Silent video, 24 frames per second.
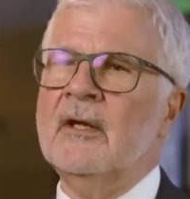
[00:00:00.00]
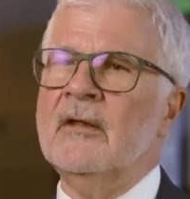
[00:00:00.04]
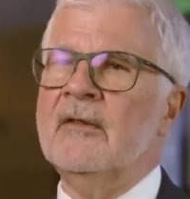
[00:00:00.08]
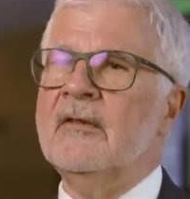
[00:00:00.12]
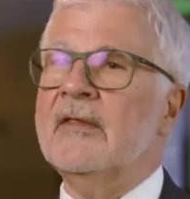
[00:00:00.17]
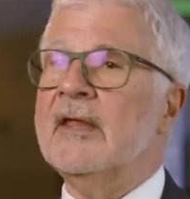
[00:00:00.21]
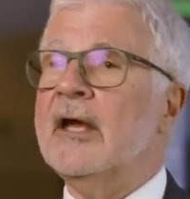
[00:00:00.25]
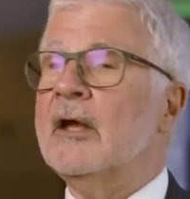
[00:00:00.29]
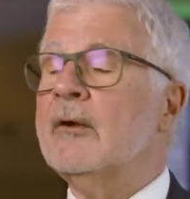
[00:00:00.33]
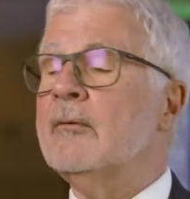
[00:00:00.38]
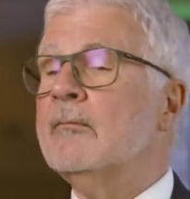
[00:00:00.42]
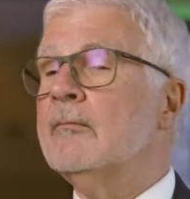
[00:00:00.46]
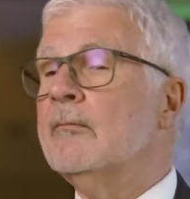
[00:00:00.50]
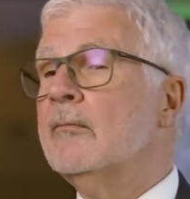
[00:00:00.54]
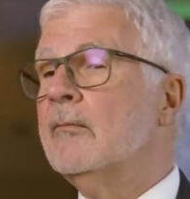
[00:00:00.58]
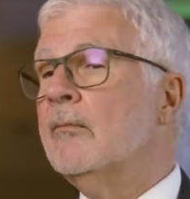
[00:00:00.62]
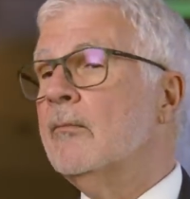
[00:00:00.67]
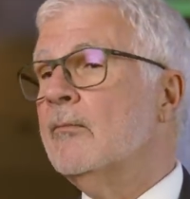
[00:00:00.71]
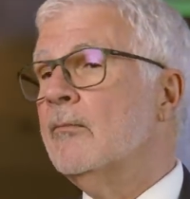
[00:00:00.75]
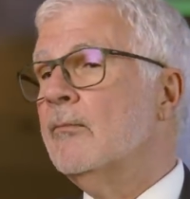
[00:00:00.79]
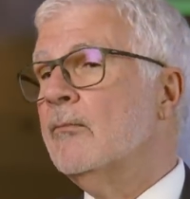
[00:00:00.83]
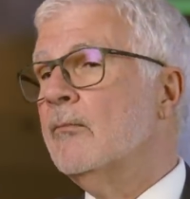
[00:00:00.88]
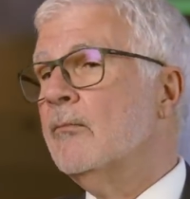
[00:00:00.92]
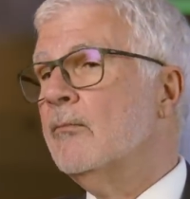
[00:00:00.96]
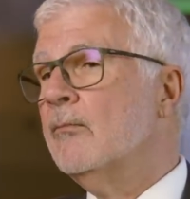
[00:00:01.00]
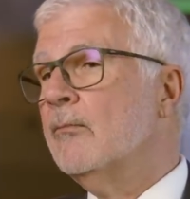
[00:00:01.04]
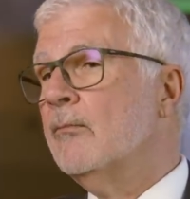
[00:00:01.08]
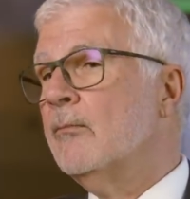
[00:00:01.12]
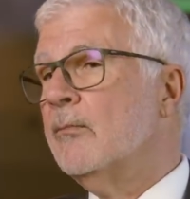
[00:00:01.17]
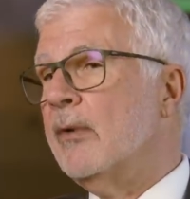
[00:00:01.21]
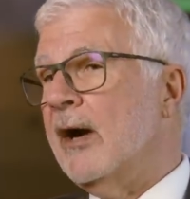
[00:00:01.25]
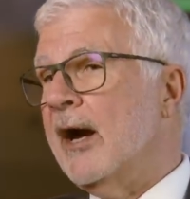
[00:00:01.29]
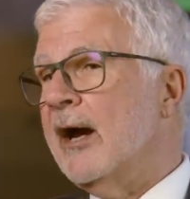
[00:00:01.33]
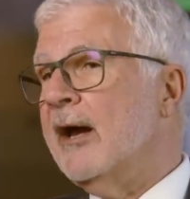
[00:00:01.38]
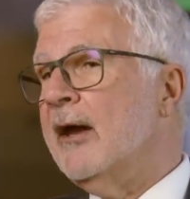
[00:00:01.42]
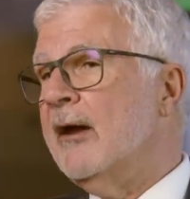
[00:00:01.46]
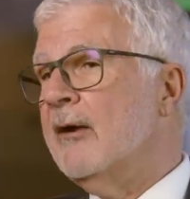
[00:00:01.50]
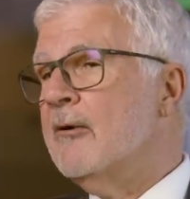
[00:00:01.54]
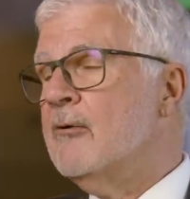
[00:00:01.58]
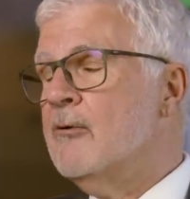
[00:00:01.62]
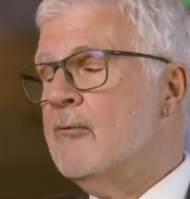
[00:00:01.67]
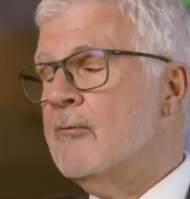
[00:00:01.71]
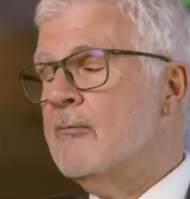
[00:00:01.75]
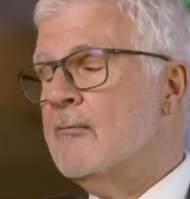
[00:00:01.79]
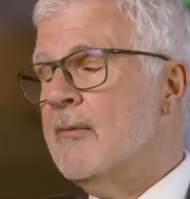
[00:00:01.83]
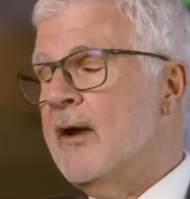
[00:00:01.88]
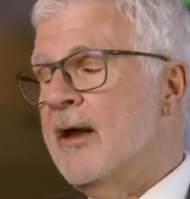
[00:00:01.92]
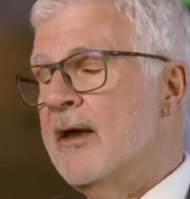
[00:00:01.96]
that by
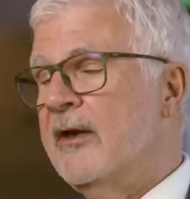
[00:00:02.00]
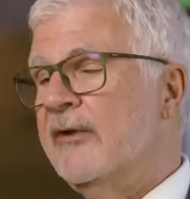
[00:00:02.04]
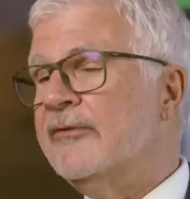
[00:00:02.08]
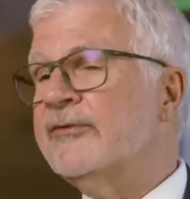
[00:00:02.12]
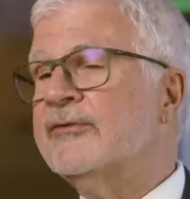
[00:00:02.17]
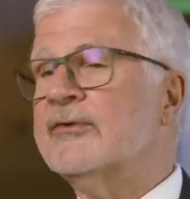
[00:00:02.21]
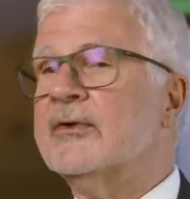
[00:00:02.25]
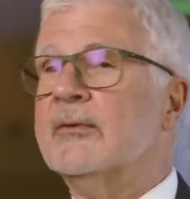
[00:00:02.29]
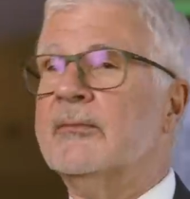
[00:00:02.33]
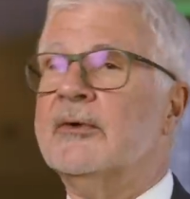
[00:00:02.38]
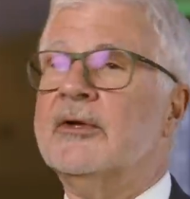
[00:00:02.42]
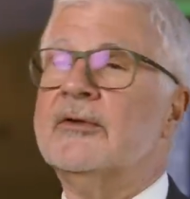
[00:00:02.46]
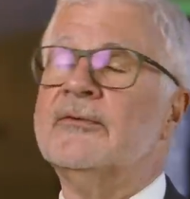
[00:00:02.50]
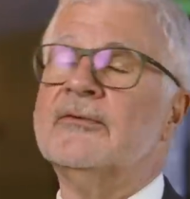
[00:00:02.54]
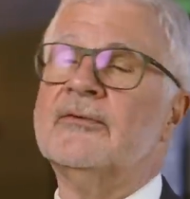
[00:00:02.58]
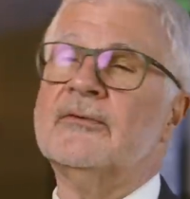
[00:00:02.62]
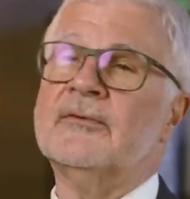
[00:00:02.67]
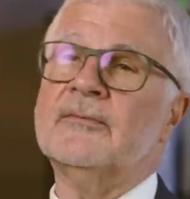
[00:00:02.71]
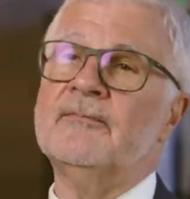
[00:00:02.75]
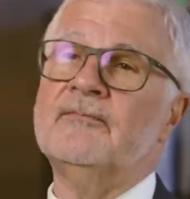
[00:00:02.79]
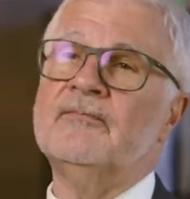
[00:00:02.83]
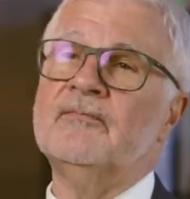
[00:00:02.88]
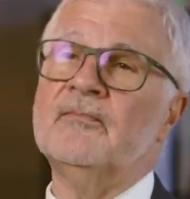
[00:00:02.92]
estimates,